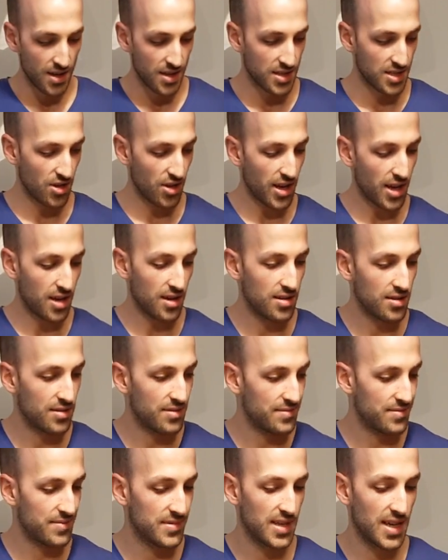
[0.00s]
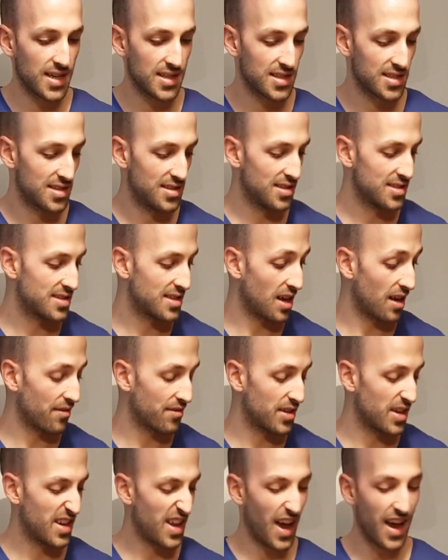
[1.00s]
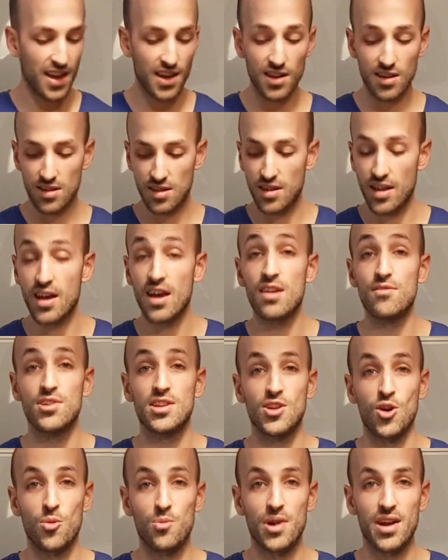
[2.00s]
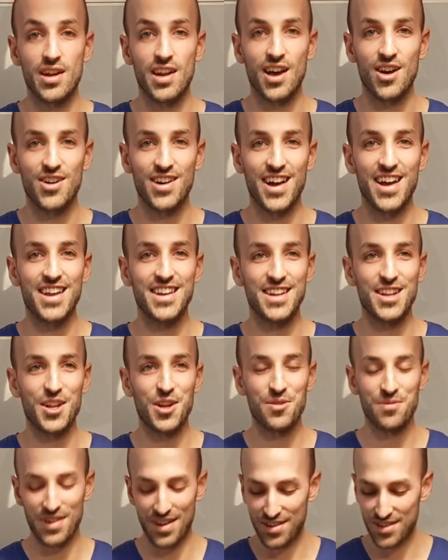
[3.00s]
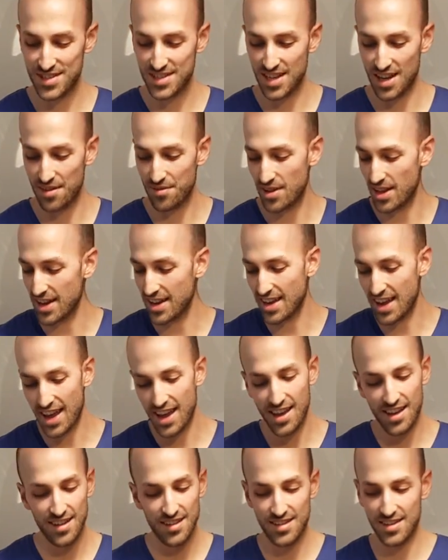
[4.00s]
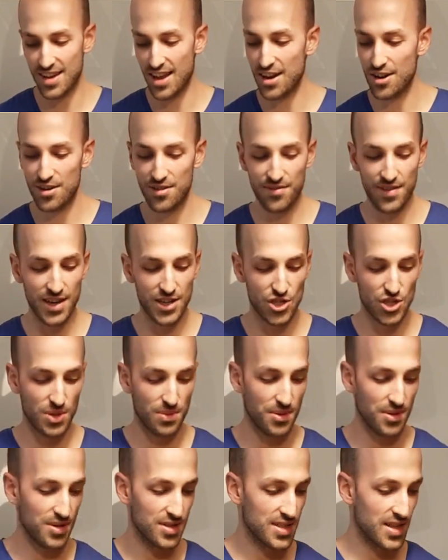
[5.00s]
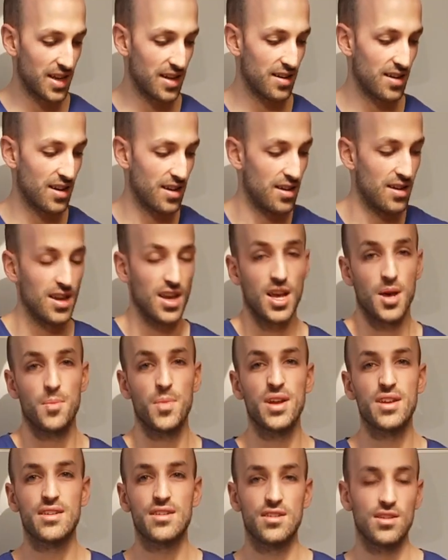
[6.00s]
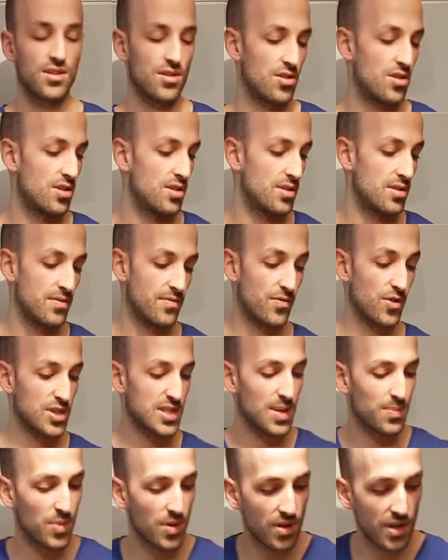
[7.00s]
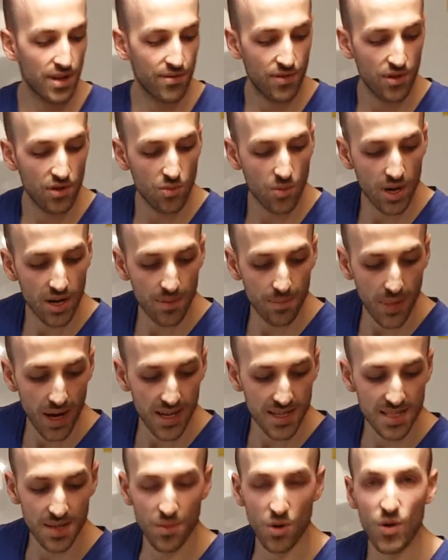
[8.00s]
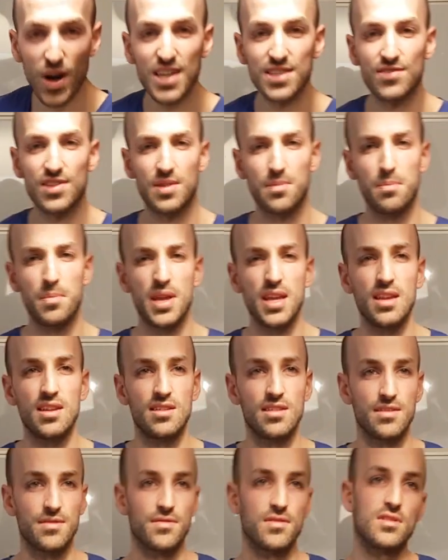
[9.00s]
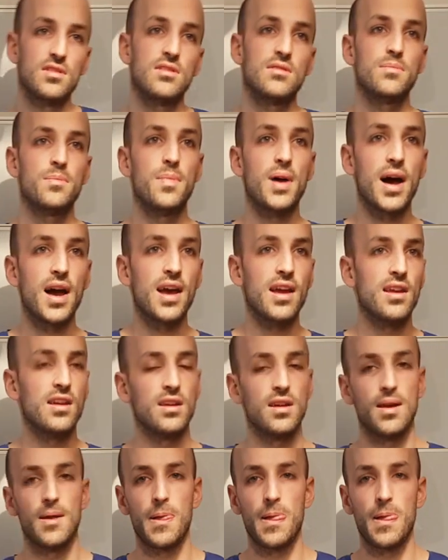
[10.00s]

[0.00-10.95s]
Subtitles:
So yeah, that's the stuff that I eat, that I have at home right now. I eat a lot of other stuff like kale and other vegetables, or for example, if you want to buy some grass-fed meat, buy